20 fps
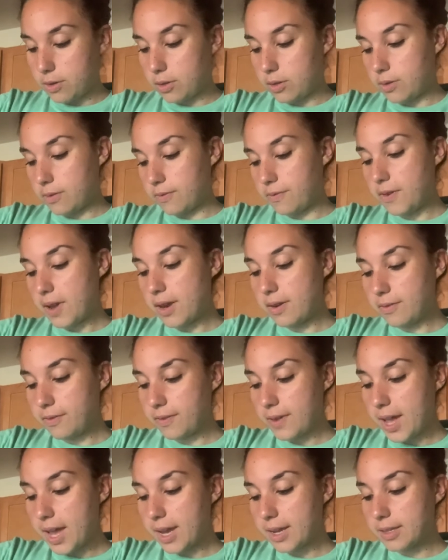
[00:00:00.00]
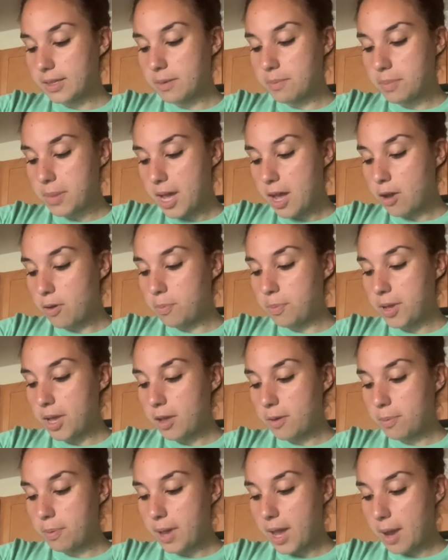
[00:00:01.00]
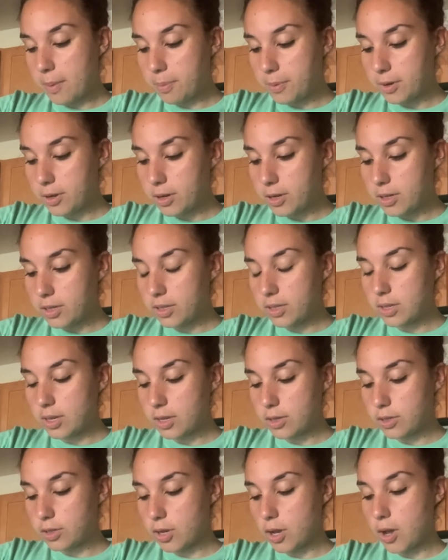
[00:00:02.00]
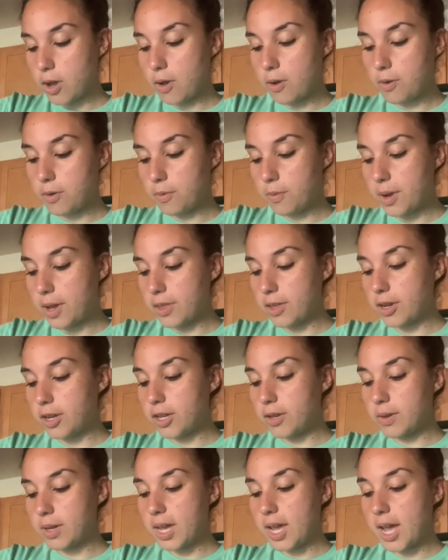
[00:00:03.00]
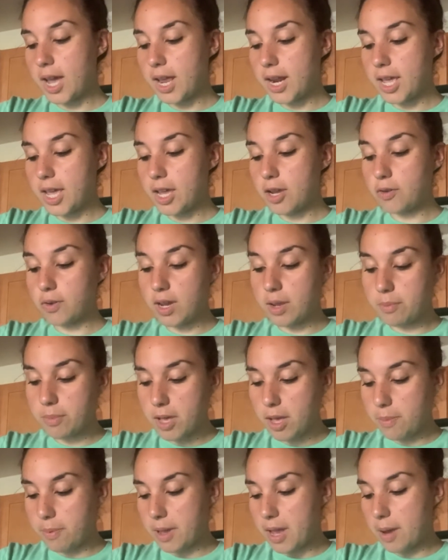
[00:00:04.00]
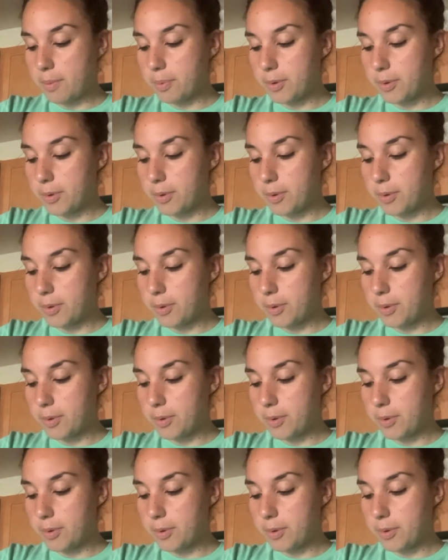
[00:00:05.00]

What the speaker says: Fun fact about bell peppers, so whether you get a green bell pepper